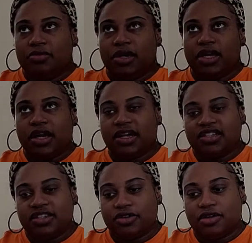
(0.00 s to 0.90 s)
being a
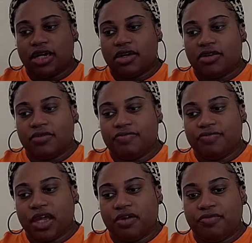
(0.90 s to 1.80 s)
content creator,
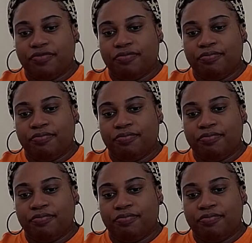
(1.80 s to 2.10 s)
um,